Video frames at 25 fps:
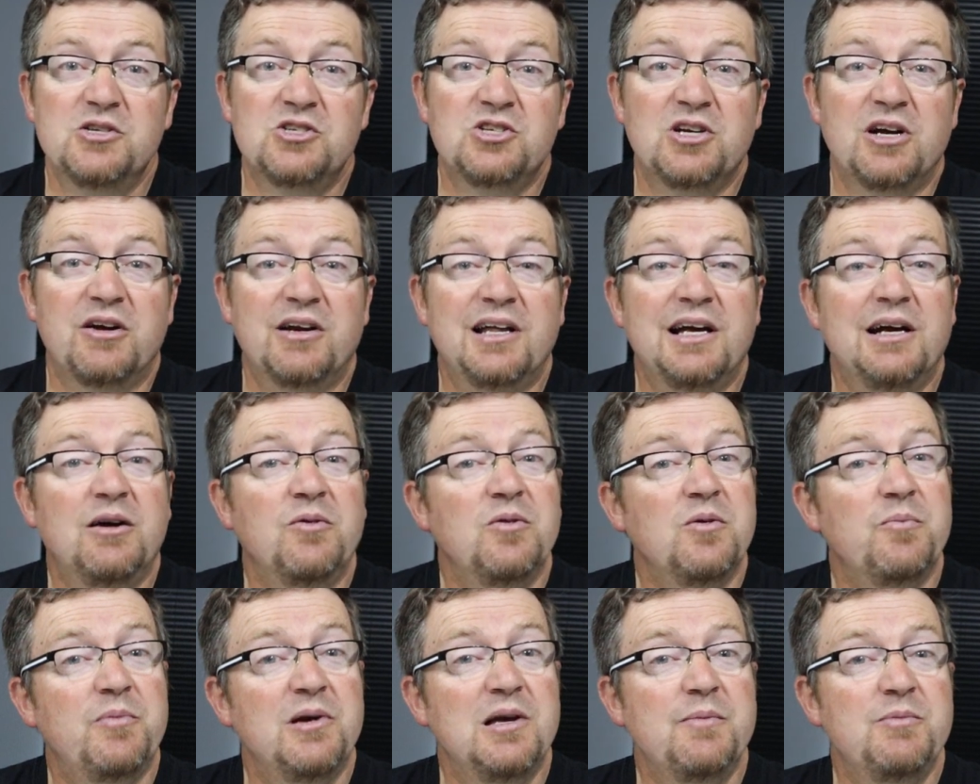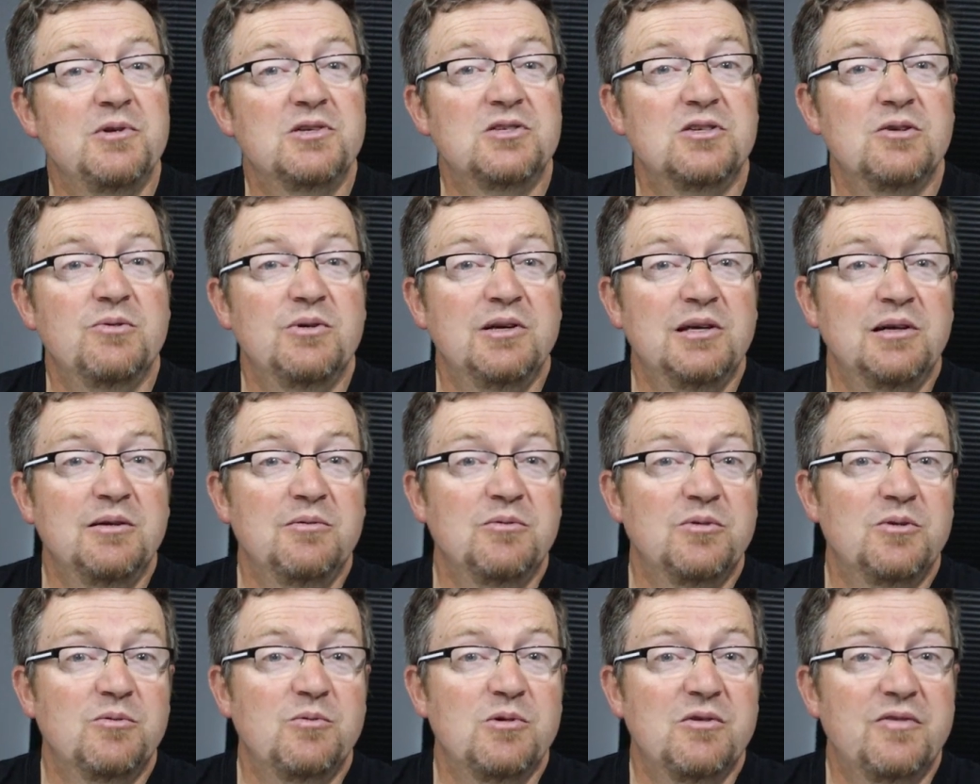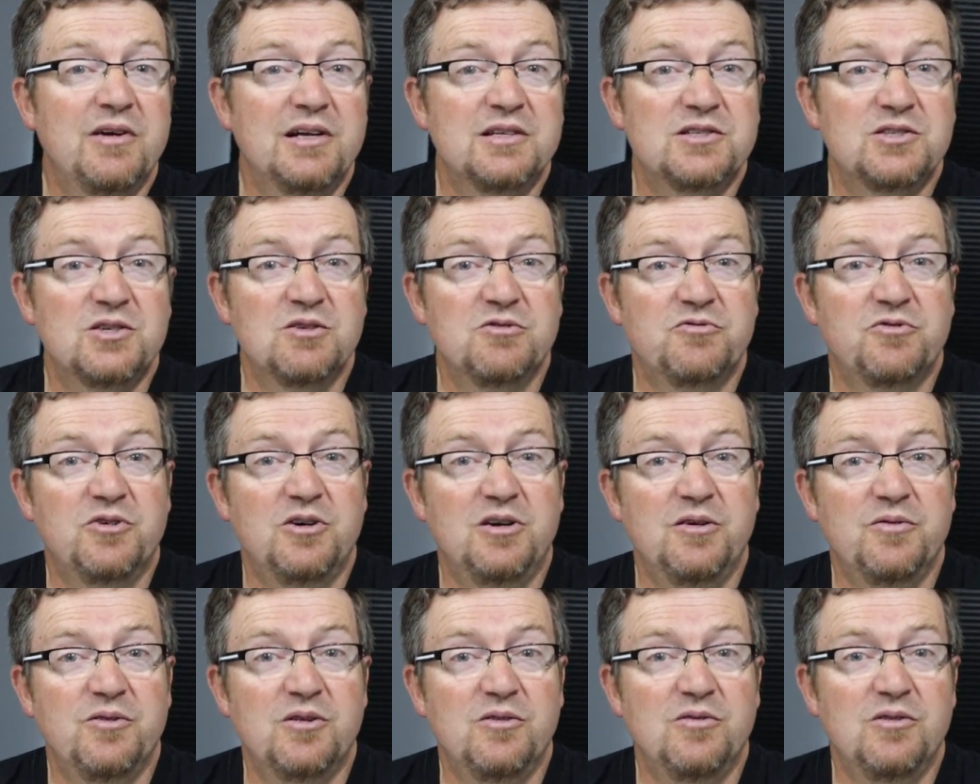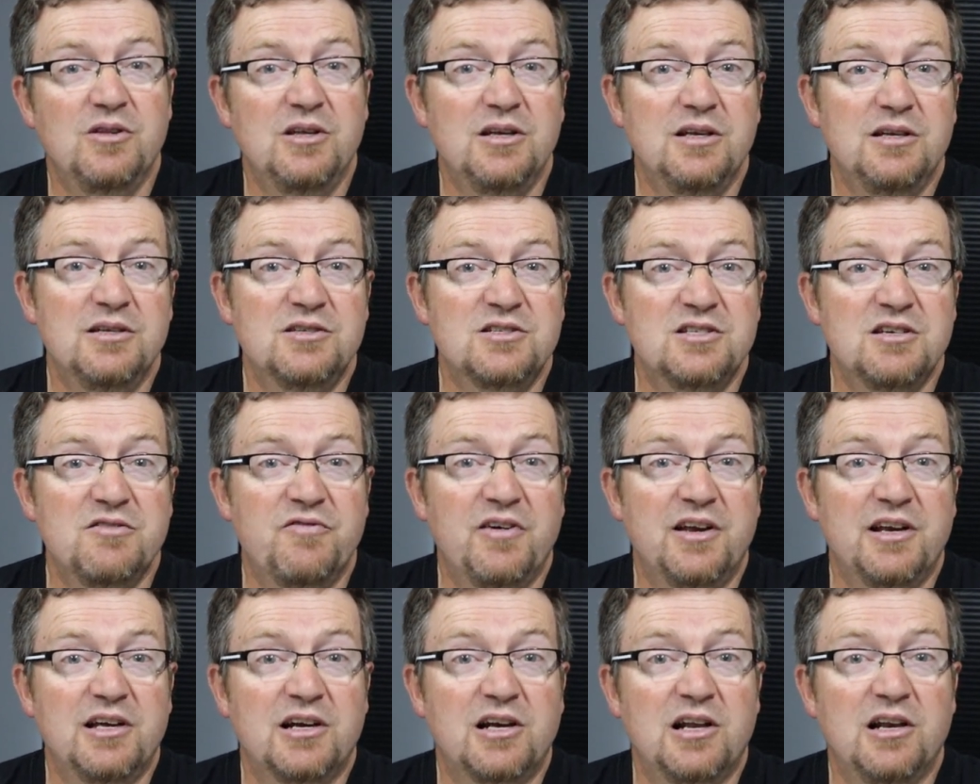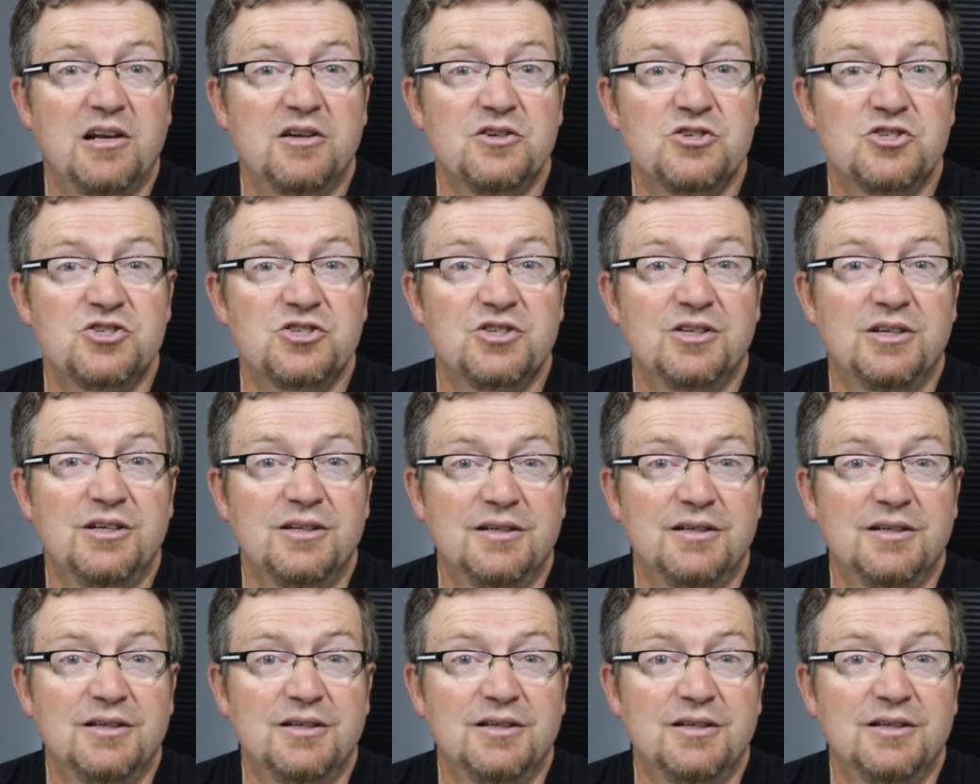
Jared, how are the babies doing that we've had so far? The Savannah clutch?